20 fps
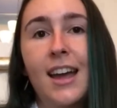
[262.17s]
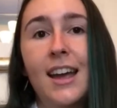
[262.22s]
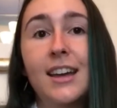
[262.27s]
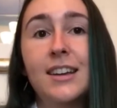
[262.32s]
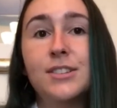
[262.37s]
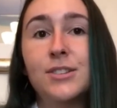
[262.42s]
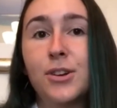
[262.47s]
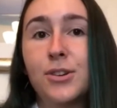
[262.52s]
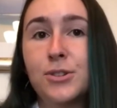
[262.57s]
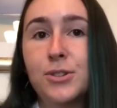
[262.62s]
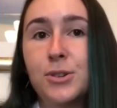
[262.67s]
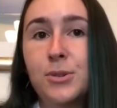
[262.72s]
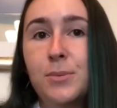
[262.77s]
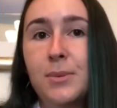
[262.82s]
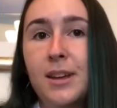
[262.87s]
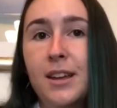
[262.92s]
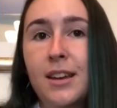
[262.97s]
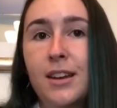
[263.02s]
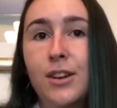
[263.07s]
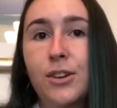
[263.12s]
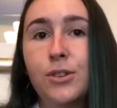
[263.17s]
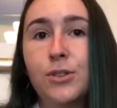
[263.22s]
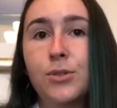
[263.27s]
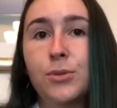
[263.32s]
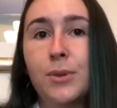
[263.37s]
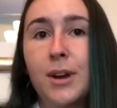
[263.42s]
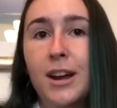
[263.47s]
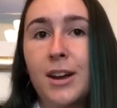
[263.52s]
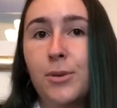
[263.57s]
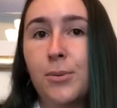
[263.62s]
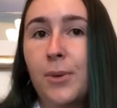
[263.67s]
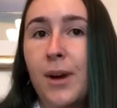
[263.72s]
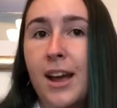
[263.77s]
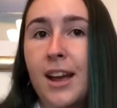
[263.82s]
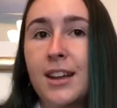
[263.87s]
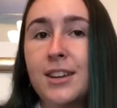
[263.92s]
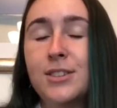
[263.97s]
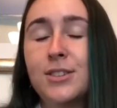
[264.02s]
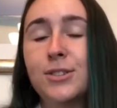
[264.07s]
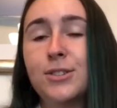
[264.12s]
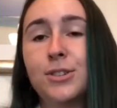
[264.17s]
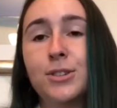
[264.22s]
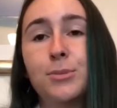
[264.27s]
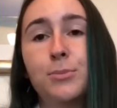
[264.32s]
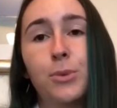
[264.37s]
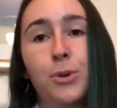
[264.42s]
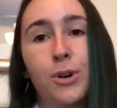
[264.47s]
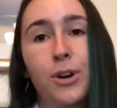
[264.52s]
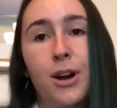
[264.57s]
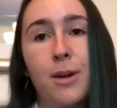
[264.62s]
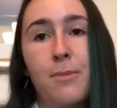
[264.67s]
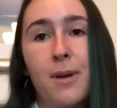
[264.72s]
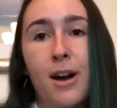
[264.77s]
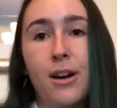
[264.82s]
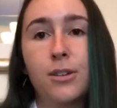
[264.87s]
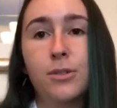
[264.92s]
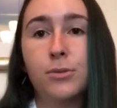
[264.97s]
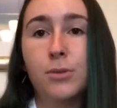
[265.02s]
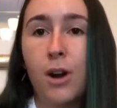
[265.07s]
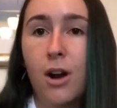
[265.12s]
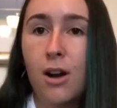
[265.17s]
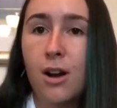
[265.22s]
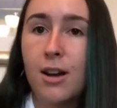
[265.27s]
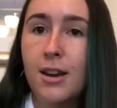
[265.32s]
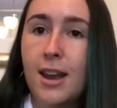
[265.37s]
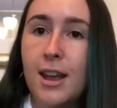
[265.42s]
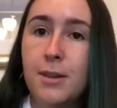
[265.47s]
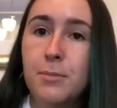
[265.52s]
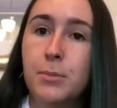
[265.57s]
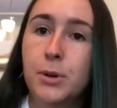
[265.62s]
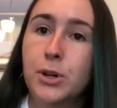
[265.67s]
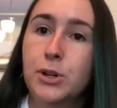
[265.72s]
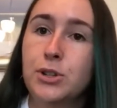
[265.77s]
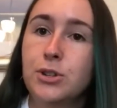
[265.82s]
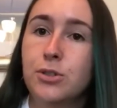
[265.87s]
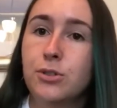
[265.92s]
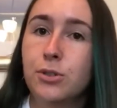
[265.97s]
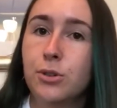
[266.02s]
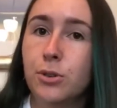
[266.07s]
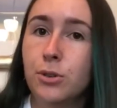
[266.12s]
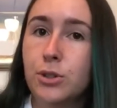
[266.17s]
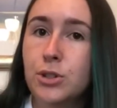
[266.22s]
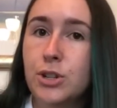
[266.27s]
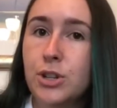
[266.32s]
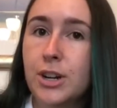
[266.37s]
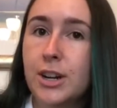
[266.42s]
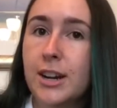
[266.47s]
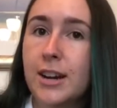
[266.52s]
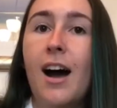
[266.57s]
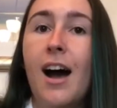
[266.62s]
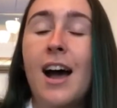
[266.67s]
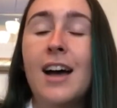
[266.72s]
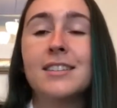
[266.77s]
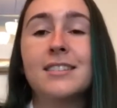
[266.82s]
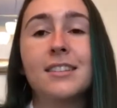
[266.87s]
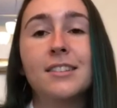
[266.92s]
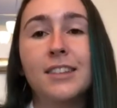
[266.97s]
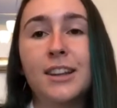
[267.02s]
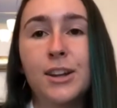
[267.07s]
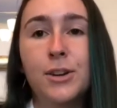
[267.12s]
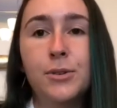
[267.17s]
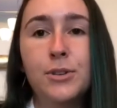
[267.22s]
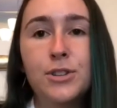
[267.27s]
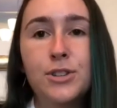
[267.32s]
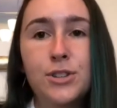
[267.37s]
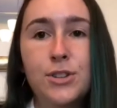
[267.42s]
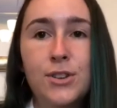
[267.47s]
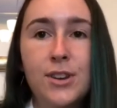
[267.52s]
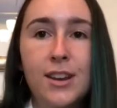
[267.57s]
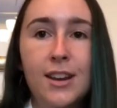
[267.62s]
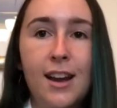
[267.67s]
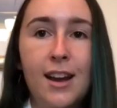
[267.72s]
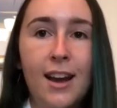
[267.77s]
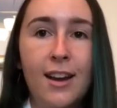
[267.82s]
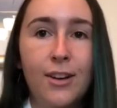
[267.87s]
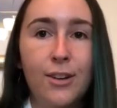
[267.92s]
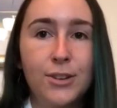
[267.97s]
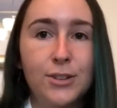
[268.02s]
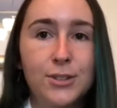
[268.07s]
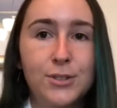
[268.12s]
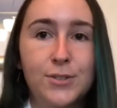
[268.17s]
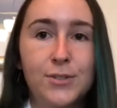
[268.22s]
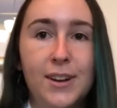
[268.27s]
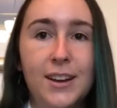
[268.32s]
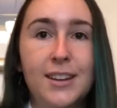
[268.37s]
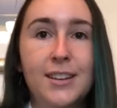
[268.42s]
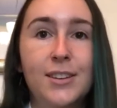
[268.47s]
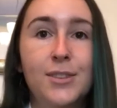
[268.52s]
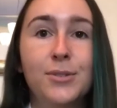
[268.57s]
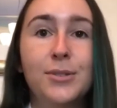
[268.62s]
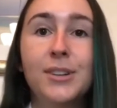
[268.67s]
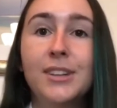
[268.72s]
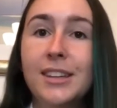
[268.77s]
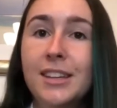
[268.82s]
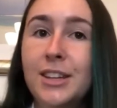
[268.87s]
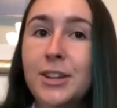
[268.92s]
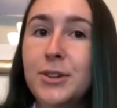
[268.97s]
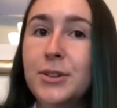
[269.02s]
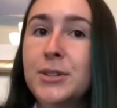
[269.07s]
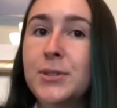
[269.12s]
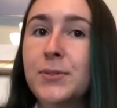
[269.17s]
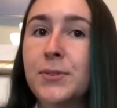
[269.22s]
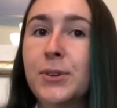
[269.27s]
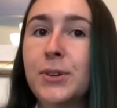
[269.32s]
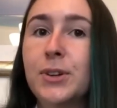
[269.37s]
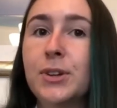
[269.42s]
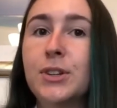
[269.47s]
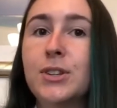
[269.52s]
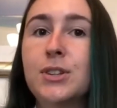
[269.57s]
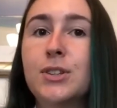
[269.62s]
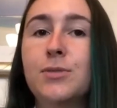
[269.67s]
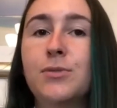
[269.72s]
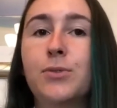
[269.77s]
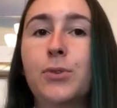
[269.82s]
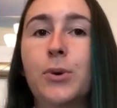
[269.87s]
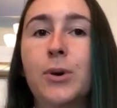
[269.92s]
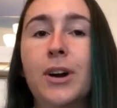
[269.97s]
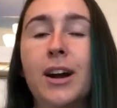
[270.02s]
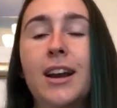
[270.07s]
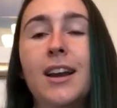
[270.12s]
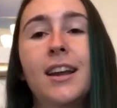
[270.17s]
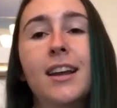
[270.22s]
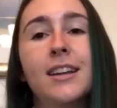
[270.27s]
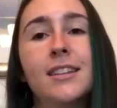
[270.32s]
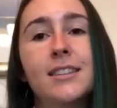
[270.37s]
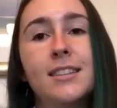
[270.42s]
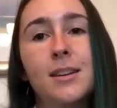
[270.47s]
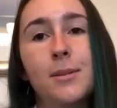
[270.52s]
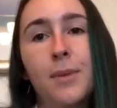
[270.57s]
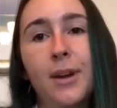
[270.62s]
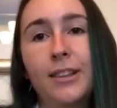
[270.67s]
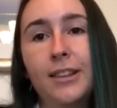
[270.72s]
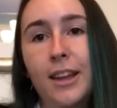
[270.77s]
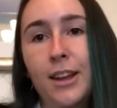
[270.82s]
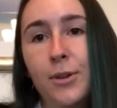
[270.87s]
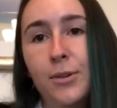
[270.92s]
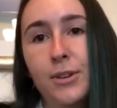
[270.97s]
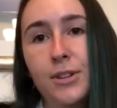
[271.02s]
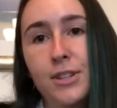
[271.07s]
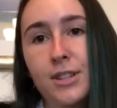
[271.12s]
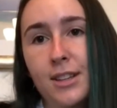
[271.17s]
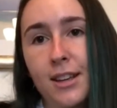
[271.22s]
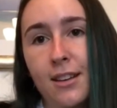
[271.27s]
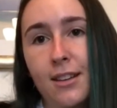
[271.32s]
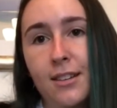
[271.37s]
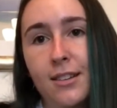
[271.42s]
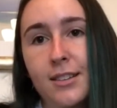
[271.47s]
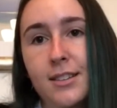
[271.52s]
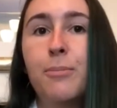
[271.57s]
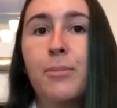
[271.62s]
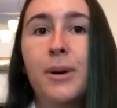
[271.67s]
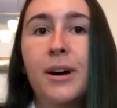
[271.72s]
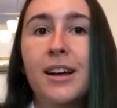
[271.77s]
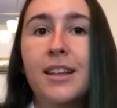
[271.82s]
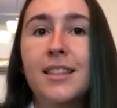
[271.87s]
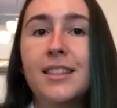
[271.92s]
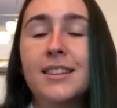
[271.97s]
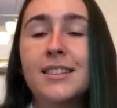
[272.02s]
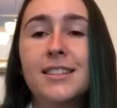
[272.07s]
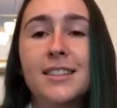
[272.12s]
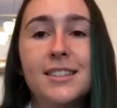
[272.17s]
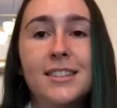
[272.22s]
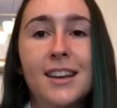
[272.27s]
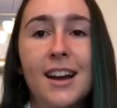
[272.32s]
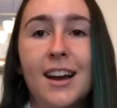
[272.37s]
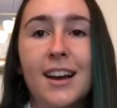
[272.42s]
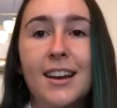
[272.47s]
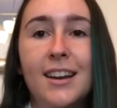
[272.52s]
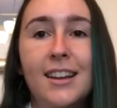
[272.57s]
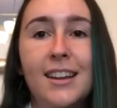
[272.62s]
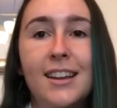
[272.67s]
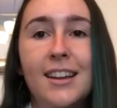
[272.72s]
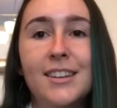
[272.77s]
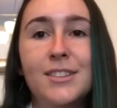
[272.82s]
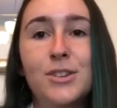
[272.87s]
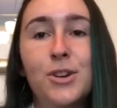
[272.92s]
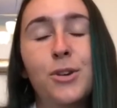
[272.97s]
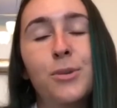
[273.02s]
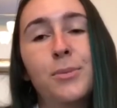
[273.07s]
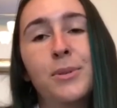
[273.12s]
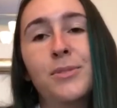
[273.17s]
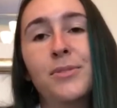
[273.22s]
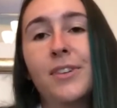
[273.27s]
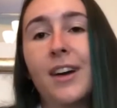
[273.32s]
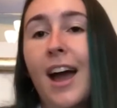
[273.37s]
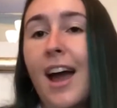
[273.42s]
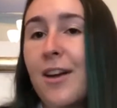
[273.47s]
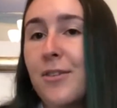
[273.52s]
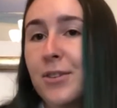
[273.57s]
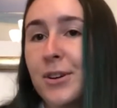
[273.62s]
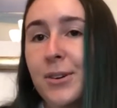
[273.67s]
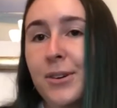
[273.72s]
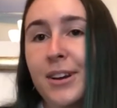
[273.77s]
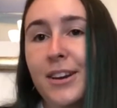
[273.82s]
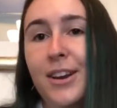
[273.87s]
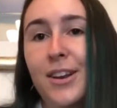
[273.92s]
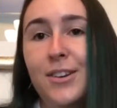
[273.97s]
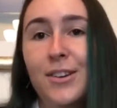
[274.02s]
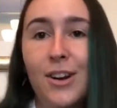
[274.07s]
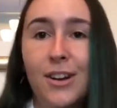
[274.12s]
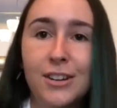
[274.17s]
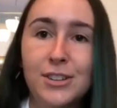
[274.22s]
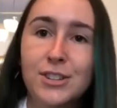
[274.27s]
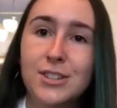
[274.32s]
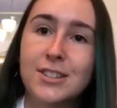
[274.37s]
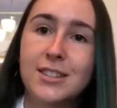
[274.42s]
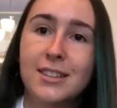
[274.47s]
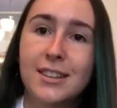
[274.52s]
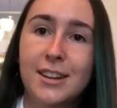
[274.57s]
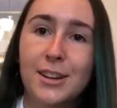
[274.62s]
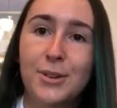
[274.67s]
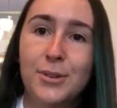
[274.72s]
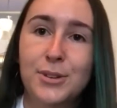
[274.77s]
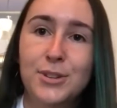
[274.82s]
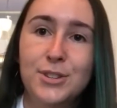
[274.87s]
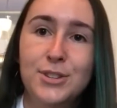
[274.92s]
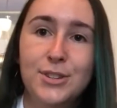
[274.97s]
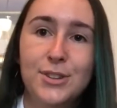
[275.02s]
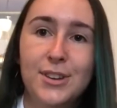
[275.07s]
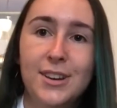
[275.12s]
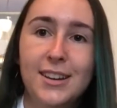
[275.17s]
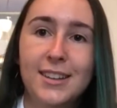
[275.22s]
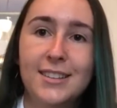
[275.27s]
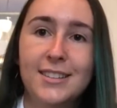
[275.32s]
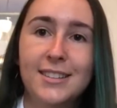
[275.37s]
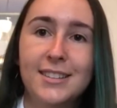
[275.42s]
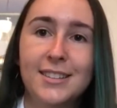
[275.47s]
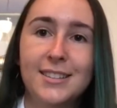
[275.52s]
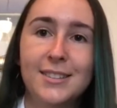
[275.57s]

It has also been a great way to learn more about Iran and Persian culture. As a language student, I also find it really useful for enhancing my language skills, but this society is open for everyone, not just language students.